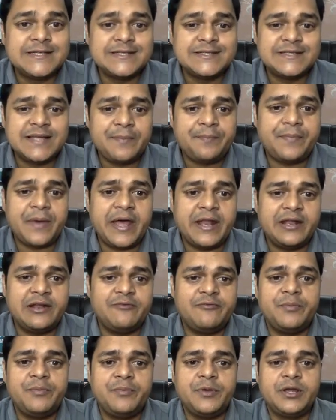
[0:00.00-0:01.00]
is the
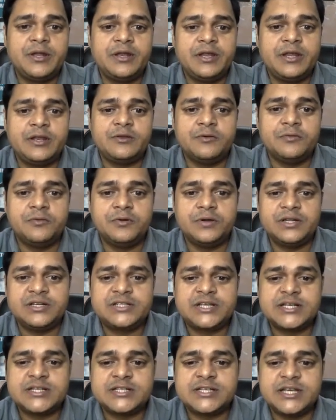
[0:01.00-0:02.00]
panel where we need to
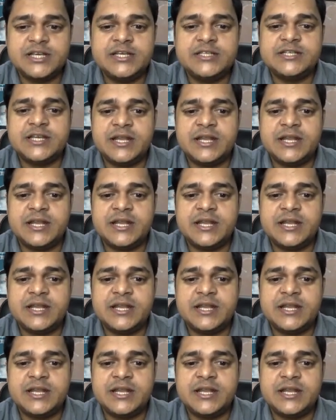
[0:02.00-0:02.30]
discuss each